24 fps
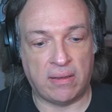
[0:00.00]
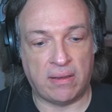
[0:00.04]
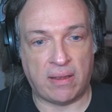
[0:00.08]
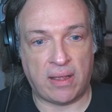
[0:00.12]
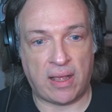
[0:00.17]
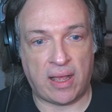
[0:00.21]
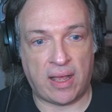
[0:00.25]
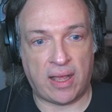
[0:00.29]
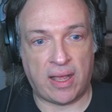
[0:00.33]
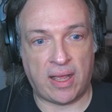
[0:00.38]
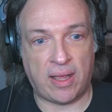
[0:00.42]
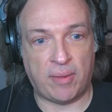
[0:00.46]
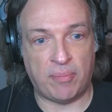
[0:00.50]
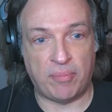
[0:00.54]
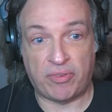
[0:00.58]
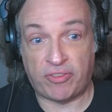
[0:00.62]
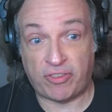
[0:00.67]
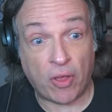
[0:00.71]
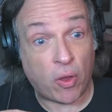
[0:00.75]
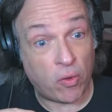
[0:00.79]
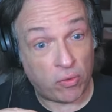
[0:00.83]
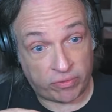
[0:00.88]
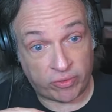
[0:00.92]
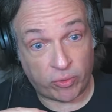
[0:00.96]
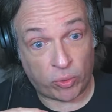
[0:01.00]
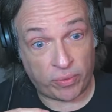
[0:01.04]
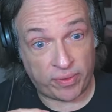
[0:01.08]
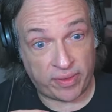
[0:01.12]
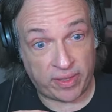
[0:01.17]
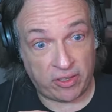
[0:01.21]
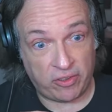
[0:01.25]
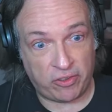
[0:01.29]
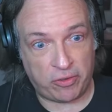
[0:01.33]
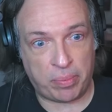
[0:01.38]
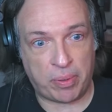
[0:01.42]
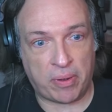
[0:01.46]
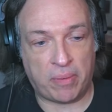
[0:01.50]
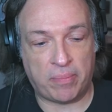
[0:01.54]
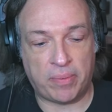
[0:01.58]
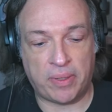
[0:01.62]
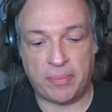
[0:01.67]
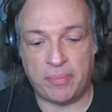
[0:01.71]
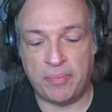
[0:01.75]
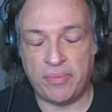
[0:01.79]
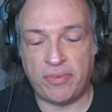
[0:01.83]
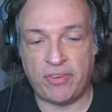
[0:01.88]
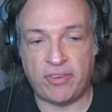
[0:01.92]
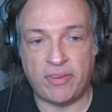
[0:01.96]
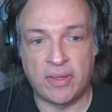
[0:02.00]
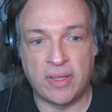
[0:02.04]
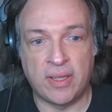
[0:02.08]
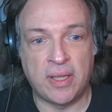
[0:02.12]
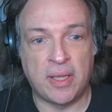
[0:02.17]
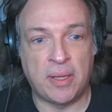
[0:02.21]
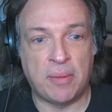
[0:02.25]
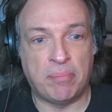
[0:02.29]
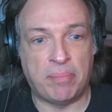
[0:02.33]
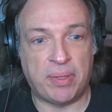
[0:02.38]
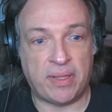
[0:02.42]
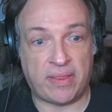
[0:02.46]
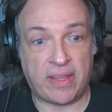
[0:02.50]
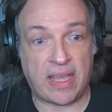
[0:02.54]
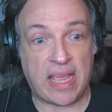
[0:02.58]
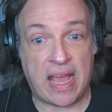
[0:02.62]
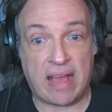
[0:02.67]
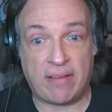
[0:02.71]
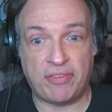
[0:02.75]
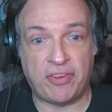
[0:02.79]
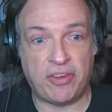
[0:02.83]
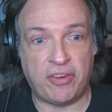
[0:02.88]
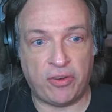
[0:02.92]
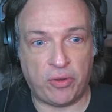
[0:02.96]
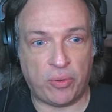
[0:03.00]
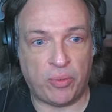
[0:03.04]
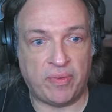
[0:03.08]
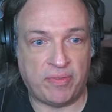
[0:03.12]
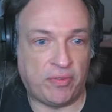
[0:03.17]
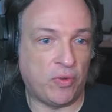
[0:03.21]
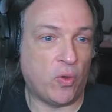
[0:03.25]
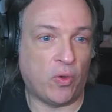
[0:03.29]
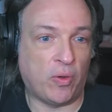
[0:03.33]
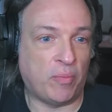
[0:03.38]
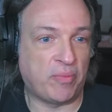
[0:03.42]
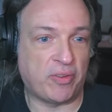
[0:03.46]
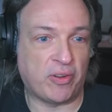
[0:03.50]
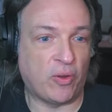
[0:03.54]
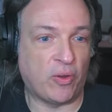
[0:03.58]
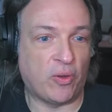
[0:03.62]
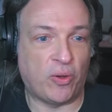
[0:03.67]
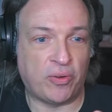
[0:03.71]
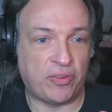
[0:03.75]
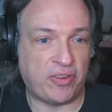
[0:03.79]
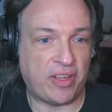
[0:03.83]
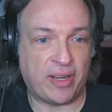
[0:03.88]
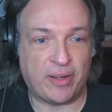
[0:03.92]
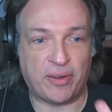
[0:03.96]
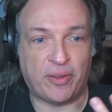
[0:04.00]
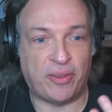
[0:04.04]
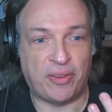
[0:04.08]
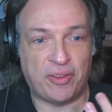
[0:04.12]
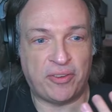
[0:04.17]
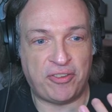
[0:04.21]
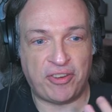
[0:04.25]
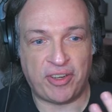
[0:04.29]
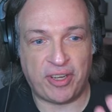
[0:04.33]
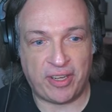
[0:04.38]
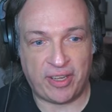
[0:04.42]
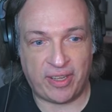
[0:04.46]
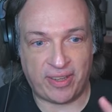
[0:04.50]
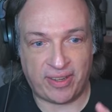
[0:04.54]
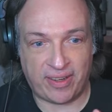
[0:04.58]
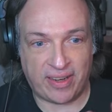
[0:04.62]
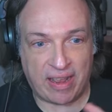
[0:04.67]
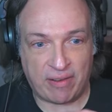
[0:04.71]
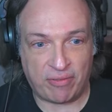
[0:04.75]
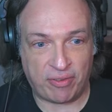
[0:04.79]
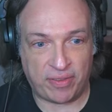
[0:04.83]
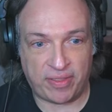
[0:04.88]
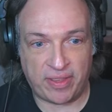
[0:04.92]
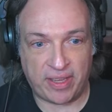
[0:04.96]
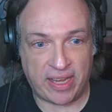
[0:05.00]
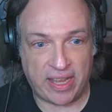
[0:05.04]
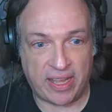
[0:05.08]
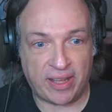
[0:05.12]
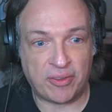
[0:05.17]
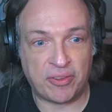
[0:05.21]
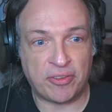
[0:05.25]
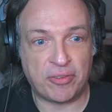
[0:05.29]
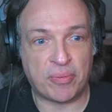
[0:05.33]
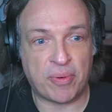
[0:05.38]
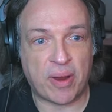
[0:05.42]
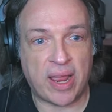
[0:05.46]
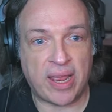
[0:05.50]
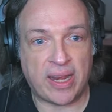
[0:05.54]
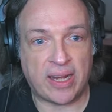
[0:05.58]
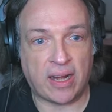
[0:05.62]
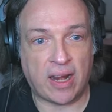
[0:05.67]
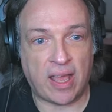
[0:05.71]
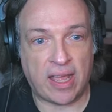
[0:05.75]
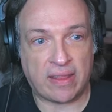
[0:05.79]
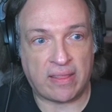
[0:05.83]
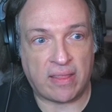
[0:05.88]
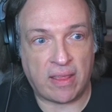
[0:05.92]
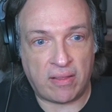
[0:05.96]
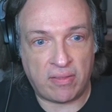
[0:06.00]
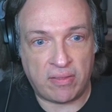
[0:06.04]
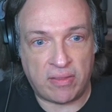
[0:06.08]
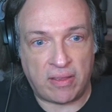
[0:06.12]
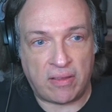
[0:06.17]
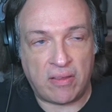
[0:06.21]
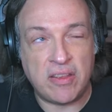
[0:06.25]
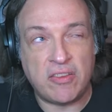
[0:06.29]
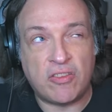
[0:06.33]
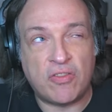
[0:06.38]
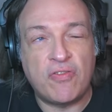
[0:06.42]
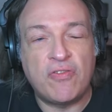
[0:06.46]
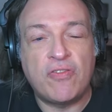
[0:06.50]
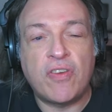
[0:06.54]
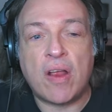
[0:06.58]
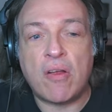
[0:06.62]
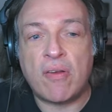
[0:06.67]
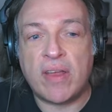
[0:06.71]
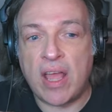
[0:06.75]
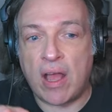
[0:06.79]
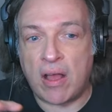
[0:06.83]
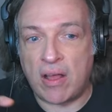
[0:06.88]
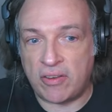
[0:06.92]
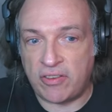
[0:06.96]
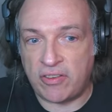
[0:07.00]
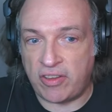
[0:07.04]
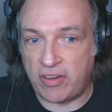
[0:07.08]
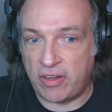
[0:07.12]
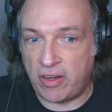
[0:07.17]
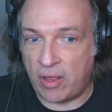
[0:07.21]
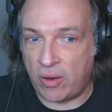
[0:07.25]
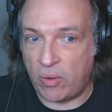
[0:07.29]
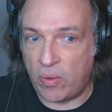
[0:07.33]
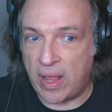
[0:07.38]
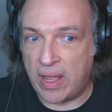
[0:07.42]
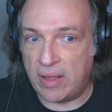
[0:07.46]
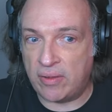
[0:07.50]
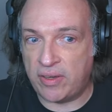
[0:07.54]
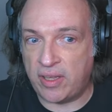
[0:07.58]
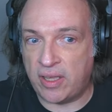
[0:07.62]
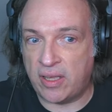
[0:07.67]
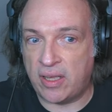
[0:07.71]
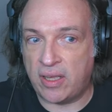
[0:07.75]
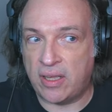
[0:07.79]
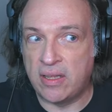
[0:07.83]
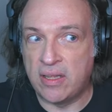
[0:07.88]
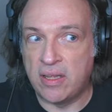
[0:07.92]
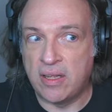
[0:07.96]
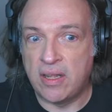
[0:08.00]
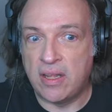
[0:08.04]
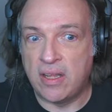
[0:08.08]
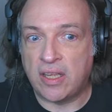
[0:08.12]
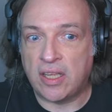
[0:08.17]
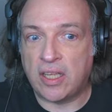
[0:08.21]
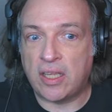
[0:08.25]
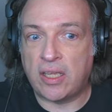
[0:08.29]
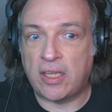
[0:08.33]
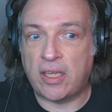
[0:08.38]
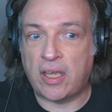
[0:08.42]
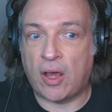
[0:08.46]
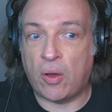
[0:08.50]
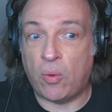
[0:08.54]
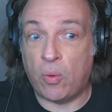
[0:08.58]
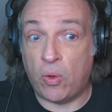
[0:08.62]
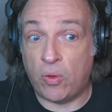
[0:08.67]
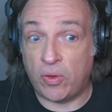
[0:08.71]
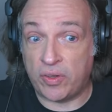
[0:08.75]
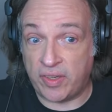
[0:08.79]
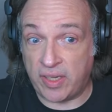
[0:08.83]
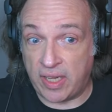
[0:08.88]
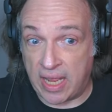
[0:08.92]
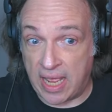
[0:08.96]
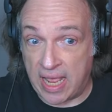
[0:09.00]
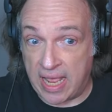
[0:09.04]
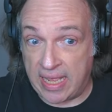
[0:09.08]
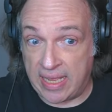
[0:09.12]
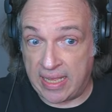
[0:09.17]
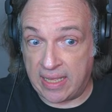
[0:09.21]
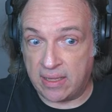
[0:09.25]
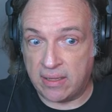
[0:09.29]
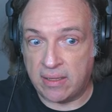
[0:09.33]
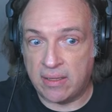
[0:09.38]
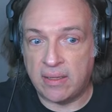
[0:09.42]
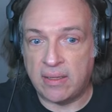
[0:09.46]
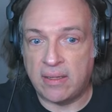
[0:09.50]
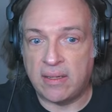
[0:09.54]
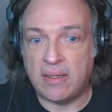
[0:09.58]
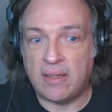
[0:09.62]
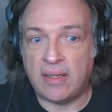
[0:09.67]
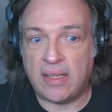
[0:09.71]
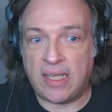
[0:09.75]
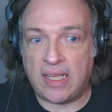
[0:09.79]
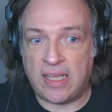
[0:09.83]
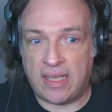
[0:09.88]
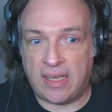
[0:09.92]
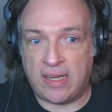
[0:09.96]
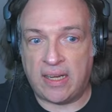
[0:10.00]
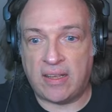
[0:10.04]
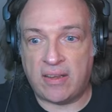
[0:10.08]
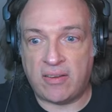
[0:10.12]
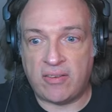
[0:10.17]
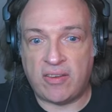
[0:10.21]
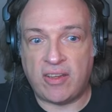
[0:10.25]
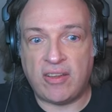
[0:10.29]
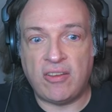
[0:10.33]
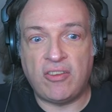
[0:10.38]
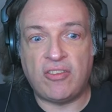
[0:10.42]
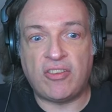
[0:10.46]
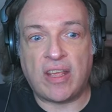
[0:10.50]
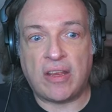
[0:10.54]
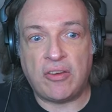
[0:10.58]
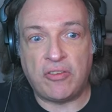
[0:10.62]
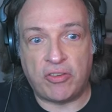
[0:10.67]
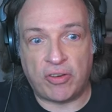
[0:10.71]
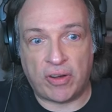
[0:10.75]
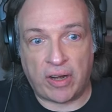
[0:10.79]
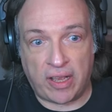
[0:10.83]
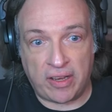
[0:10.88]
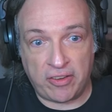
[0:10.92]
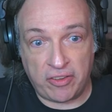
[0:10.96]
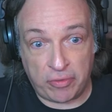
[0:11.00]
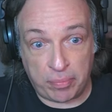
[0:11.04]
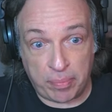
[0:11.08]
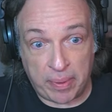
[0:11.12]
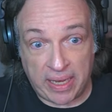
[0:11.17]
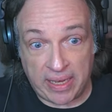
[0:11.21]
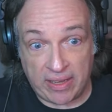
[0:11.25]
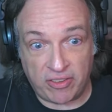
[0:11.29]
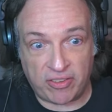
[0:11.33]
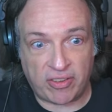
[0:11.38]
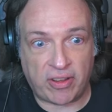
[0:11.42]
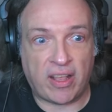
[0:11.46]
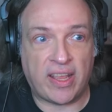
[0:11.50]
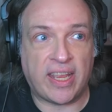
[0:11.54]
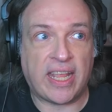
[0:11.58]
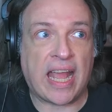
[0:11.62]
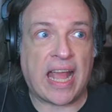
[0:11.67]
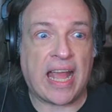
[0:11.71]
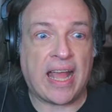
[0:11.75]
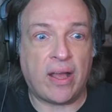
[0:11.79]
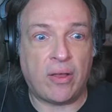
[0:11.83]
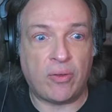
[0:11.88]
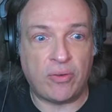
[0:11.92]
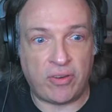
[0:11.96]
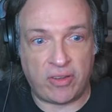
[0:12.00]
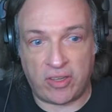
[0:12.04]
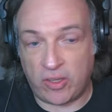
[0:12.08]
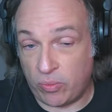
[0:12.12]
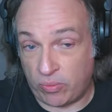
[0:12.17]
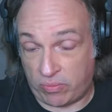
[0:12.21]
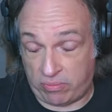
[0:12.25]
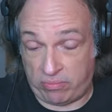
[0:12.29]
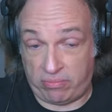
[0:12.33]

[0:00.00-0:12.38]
um, solve all these problems, but they have to do it with norms law, technology, and everything else, right? Like, the, the, it's very hard to know how to coordinate in a decentralized mm. space. Like, how do you?